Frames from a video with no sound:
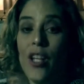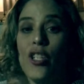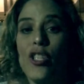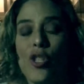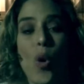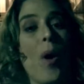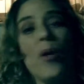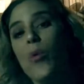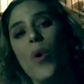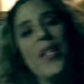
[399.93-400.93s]
So I
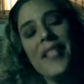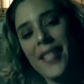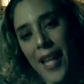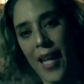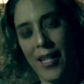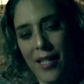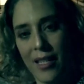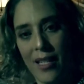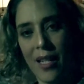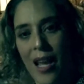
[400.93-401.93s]
don't want to say
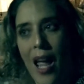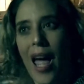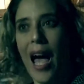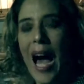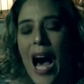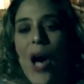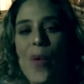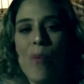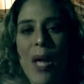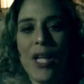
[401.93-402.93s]
how
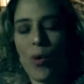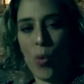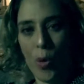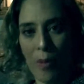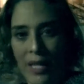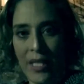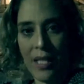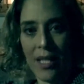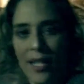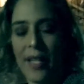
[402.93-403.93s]
many women
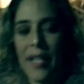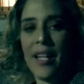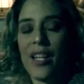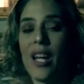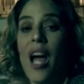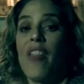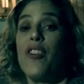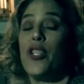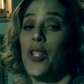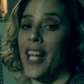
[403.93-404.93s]

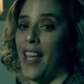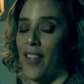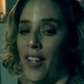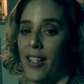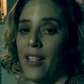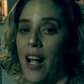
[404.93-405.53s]
gathered together.